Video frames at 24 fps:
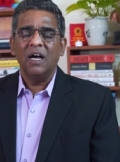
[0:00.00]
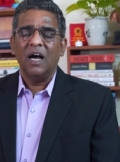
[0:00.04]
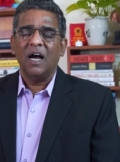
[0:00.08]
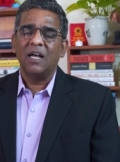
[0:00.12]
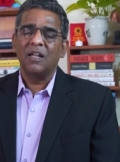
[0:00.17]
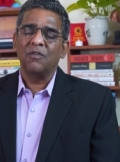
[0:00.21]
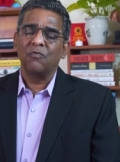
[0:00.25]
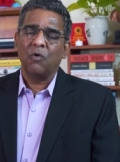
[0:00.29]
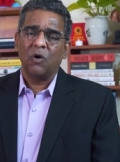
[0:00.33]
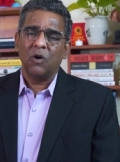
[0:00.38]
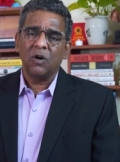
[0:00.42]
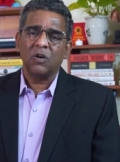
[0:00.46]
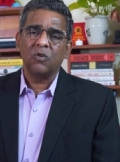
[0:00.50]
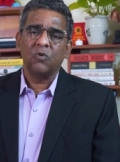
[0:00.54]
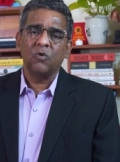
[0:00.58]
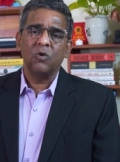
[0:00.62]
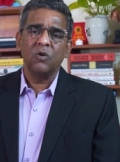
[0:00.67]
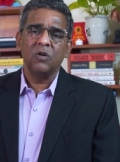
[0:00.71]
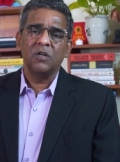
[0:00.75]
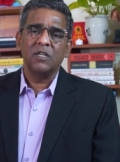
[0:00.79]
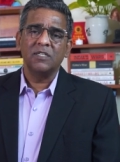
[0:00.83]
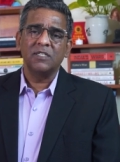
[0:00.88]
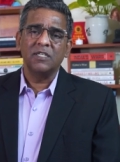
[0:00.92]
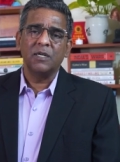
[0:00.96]
And what
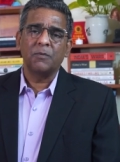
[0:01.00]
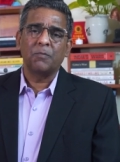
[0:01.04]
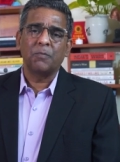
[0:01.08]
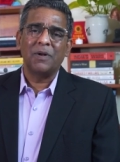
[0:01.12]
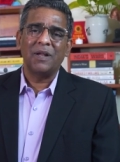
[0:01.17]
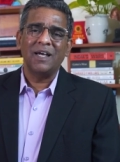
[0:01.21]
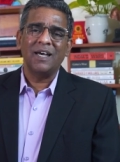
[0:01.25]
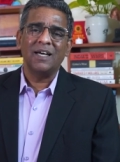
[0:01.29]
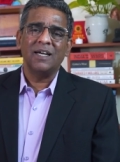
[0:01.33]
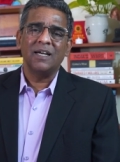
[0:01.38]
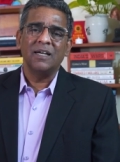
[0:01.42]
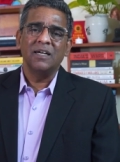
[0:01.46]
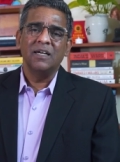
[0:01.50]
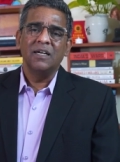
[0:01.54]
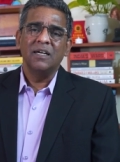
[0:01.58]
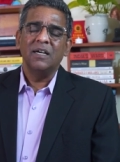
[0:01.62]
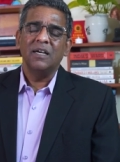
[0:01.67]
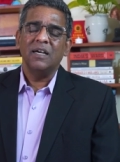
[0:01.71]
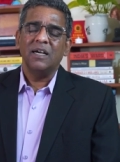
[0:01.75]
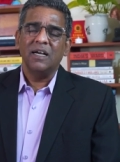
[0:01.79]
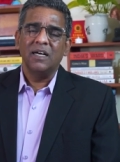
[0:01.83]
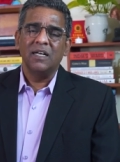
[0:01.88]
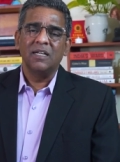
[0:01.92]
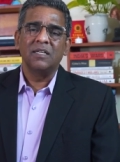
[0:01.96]
role does it play
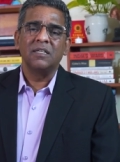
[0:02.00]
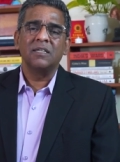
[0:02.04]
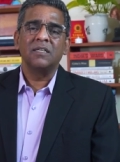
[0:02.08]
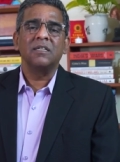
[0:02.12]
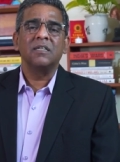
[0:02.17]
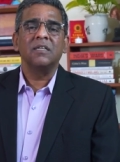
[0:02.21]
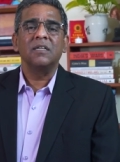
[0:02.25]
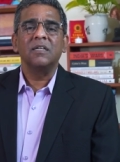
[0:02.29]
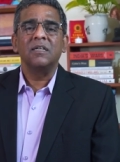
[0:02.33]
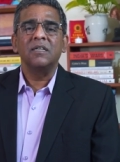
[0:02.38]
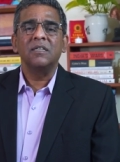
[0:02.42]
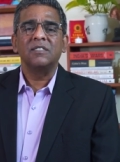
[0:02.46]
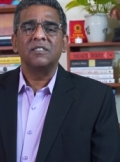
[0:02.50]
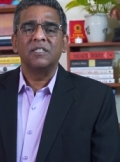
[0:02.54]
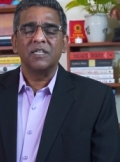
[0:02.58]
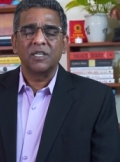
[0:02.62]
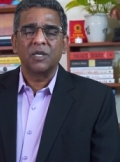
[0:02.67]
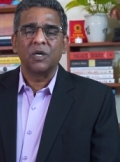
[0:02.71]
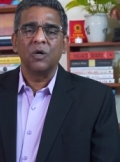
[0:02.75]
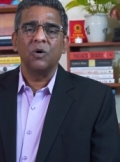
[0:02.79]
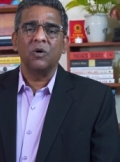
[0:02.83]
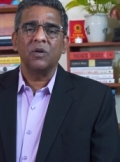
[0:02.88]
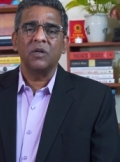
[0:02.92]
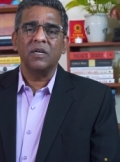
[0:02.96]
in
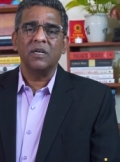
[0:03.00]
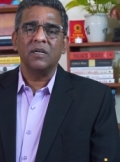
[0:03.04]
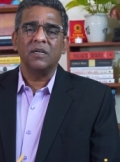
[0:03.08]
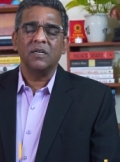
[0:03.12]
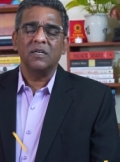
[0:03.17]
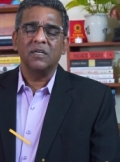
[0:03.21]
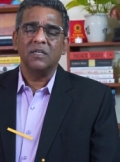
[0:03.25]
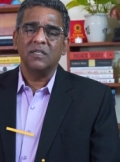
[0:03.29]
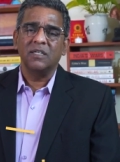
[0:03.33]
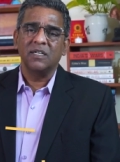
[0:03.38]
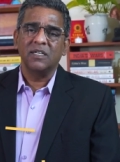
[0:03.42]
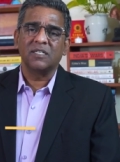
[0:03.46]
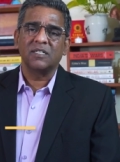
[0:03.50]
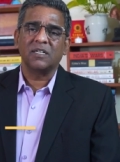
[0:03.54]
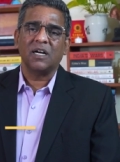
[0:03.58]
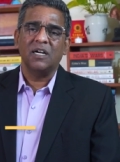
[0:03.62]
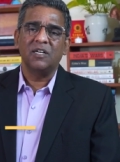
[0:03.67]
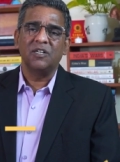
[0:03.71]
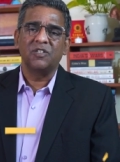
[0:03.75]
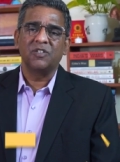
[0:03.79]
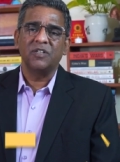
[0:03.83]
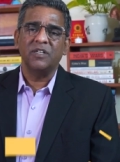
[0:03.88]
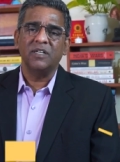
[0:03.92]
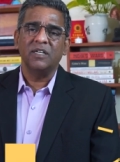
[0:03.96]
securing this
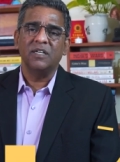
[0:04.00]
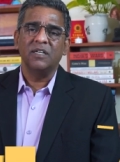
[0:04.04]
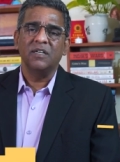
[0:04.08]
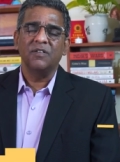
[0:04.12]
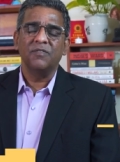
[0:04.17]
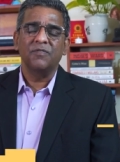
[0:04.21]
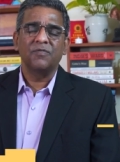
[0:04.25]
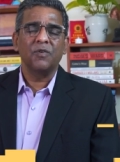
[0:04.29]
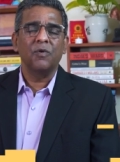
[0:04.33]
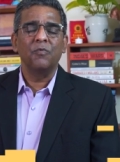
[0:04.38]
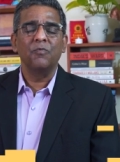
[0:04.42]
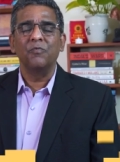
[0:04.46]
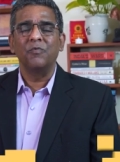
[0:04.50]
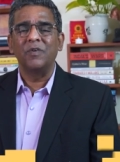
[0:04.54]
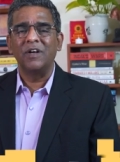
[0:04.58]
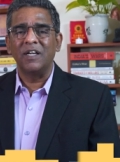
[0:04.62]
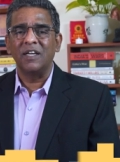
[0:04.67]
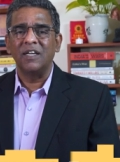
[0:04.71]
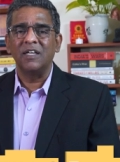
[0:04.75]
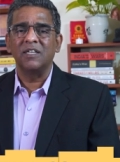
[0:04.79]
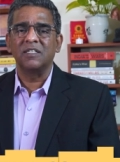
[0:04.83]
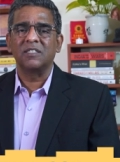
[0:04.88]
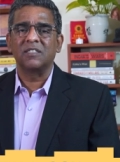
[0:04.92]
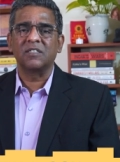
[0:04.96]
country from
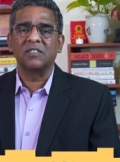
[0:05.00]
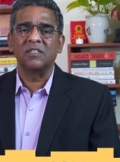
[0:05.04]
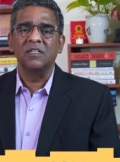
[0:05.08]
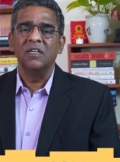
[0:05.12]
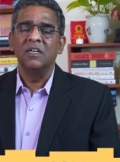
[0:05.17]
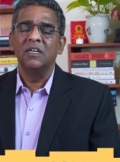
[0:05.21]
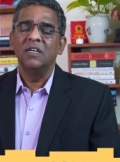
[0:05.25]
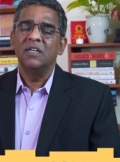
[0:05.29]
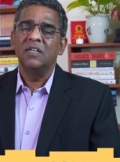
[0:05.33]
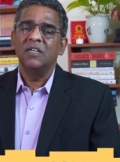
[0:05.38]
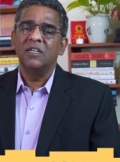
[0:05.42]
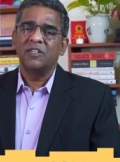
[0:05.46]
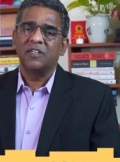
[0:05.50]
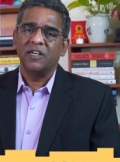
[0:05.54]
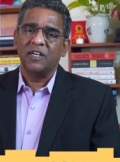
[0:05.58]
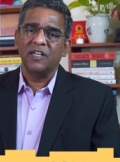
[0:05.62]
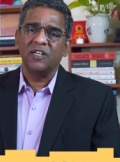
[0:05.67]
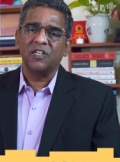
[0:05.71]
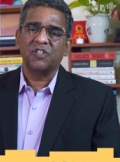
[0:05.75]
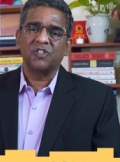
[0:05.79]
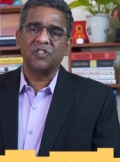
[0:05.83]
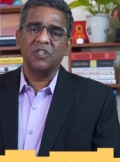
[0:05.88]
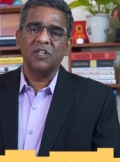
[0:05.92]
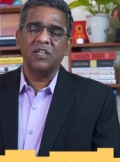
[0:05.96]
various
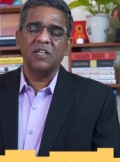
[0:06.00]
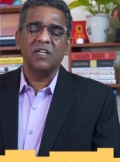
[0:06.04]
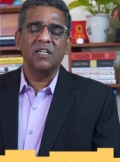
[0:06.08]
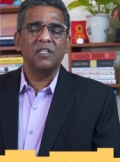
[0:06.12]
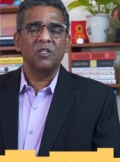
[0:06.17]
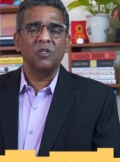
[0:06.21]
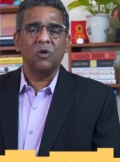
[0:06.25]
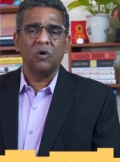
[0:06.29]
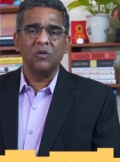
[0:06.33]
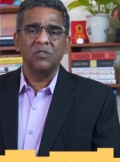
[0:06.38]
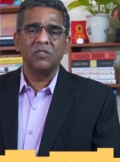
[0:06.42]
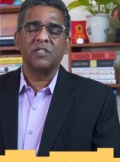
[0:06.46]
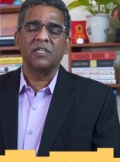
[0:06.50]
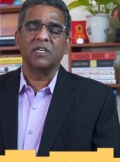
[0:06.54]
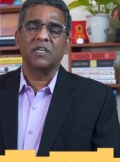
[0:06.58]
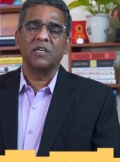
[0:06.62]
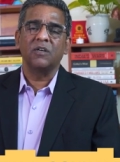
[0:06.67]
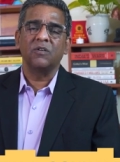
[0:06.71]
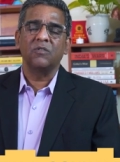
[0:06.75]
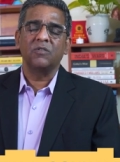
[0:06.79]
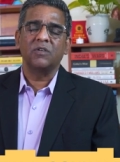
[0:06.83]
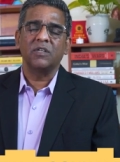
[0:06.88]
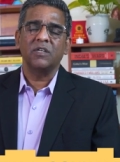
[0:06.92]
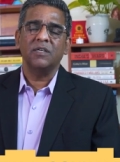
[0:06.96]
traditional and non
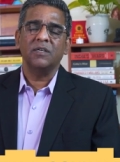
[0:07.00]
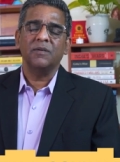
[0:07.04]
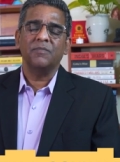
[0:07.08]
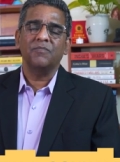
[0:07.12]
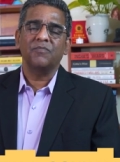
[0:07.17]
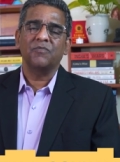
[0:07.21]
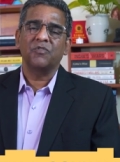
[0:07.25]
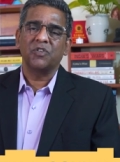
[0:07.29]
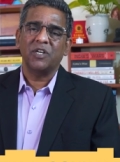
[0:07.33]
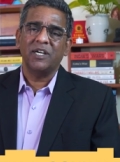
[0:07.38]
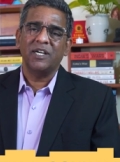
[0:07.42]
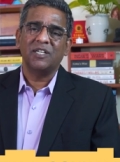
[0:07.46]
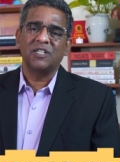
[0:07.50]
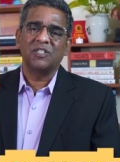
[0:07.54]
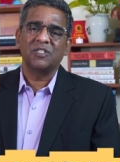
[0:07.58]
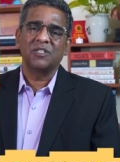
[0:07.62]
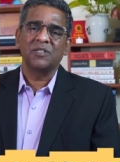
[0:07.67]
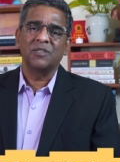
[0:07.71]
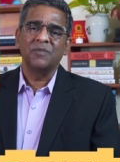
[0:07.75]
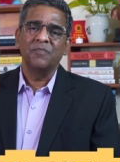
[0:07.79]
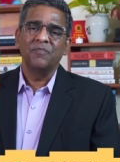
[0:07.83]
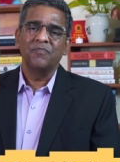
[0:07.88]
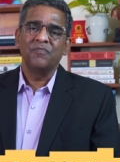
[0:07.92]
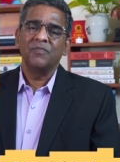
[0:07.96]
security
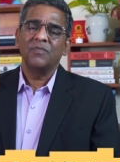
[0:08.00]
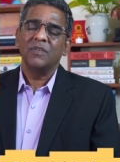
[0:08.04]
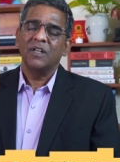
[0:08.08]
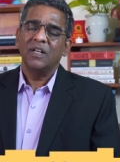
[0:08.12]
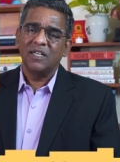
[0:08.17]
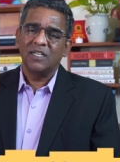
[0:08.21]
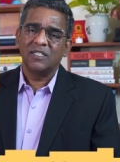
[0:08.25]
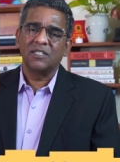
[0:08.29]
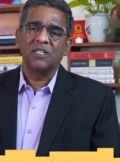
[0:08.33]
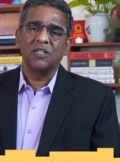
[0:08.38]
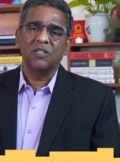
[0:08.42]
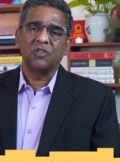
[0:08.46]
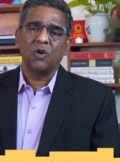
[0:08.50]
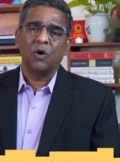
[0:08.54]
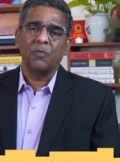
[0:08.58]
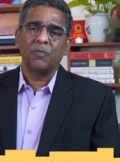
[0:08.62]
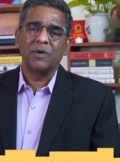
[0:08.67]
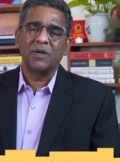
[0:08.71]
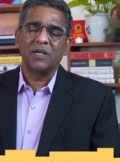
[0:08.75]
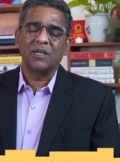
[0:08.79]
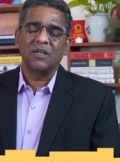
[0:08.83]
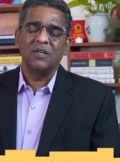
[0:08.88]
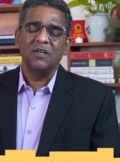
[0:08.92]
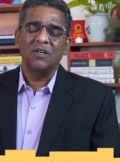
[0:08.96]
threats? Is the
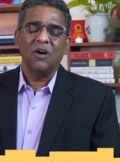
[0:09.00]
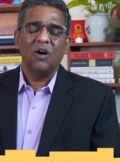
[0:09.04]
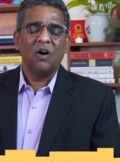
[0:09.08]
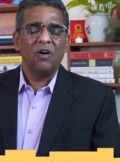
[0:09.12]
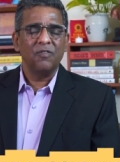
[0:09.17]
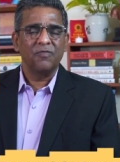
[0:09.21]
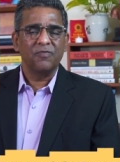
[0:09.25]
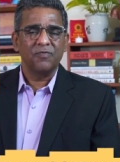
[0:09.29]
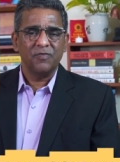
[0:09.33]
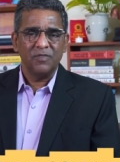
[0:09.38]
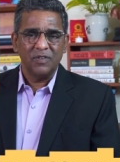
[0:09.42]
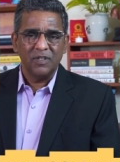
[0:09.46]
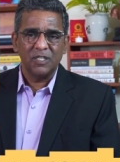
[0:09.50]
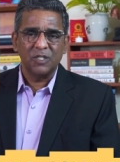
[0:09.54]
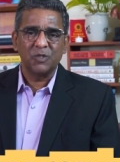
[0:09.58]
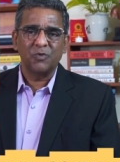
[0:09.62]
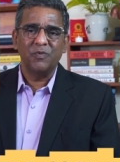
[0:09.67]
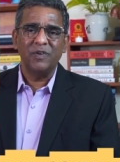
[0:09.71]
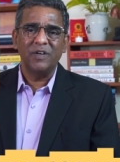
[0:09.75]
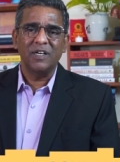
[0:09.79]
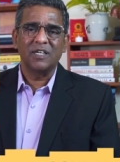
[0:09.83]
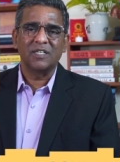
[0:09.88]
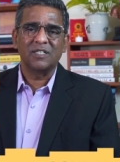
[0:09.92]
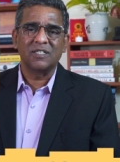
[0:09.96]
topic of this
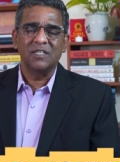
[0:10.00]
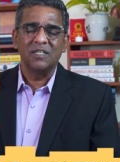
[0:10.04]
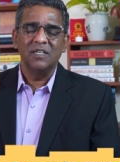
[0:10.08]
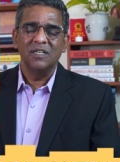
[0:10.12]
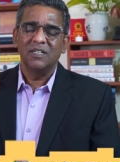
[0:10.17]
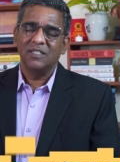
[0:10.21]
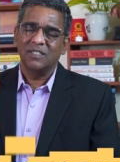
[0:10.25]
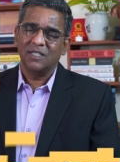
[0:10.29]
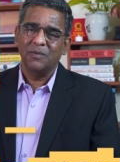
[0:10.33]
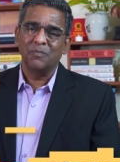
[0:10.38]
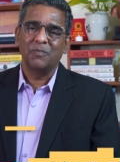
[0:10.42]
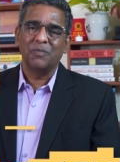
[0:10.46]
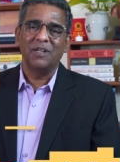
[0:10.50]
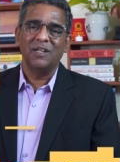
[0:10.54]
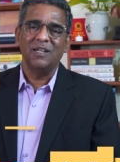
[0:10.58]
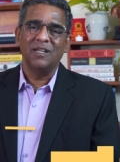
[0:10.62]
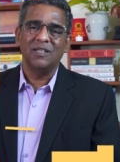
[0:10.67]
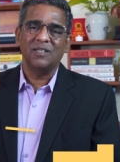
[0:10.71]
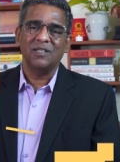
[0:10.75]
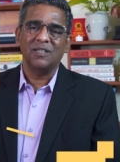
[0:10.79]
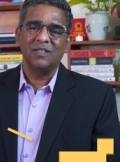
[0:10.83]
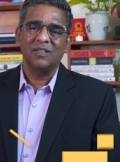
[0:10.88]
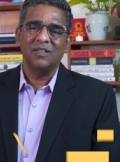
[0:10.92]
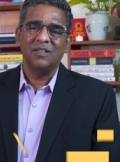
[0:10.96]
week's Simply
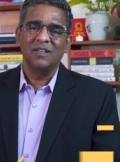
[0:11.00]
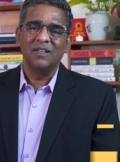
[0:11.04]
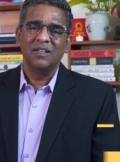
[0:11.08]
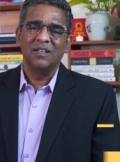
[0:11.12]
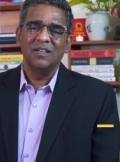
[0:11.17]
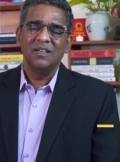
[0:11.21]
Nitin.